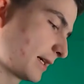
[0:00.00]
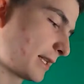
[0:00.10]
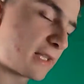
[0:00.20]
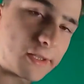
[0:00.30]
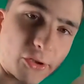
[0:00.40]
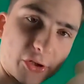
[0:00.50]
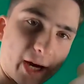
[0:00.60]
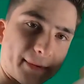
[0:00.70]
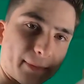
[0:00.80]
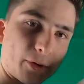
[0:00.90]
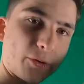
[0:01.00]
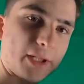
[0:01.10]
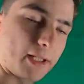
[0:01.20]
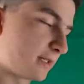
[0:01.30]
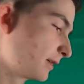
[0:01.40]
and then 30 grams of
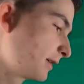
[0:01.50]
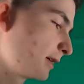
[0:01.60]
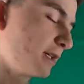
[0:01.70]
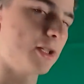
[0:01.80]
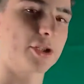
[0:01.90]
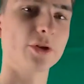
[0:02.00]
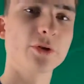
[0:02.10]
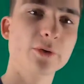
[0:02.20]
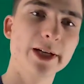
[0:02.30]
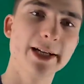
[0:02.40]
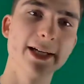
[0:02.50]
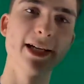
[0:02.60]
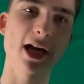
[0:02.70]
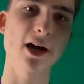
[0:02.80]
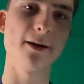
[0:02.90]
protein. So
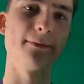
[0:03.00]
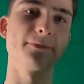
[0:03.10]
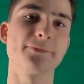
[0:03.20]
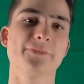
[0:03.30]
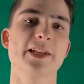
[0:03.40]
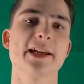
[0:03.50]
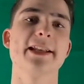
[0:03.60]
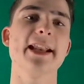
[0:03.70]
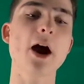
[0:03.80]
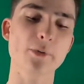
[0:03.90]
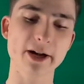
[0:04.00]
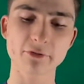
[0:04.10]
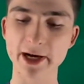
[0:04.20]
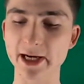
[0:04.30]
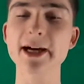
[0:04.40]
now
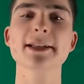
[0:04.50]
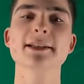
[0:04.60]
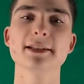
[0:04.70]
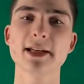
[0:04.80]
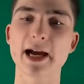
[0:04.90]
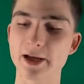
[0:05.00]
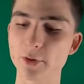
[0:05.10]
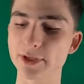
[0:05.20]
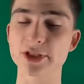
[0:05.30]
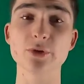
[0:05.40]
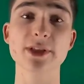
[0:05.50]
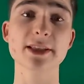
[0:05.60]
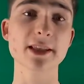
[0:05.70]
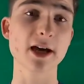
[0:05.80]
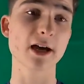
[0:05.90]
whenever I cut, I always use
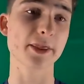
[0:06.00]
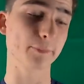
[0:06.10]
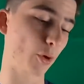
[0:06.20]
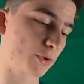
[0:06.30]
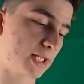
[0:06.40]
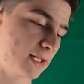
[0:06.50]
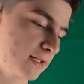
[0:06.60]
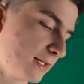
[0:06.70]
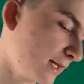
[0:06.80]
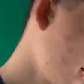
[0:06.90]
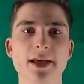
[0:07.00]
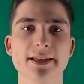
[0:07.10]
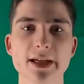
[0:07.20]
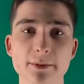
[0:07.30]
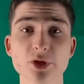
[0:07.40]
the protein.
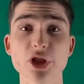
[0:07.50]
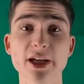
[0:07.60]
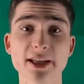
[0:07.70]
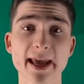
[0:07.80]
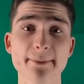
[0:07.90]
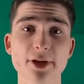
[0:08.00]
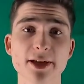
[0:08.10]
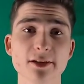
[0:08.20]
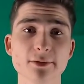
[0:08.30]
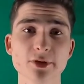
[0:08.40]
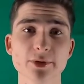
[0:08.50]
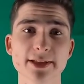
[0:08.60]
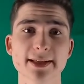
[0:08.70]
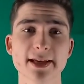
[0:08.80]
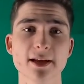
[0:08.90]
Yeah, I'm just checking camera angle real
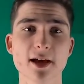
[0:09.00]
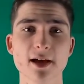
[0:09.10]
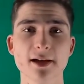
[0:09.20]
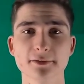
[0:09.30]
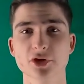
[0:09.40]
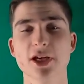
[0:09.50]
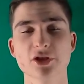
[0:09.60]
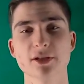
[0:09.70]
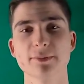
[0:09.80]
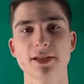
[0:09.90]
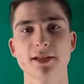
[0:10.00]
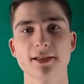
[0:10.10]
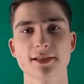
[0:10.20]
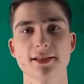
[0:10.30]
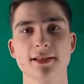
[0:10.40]
quick again. Changed it
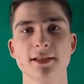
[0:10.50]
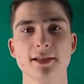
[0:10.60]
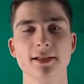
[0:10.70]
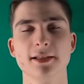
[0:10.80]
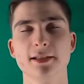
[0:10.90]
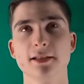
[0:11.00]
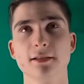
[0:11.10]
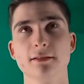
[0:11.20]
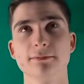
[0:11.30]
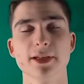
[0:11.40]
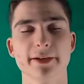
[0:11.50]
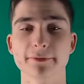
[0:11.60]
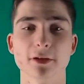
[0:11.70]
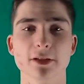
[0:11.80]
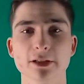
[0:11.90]
because I
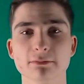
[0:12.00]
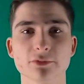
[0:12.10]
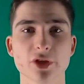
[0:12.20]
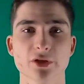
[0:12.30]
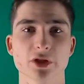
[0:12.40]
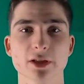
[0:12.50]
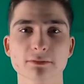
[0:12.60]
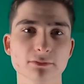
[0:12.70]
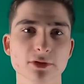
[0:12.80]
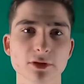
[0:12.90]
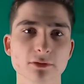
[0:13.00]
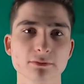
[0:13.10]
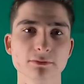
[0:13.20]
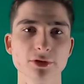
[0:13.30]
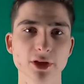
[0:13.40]
felt like changing it, so
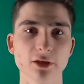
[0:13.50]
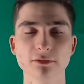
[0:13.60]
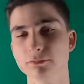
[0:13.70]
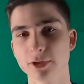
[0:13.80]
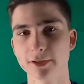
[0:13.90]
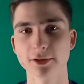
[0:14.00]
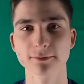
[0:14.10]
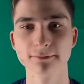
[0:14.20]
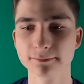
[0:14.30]
no, whatever.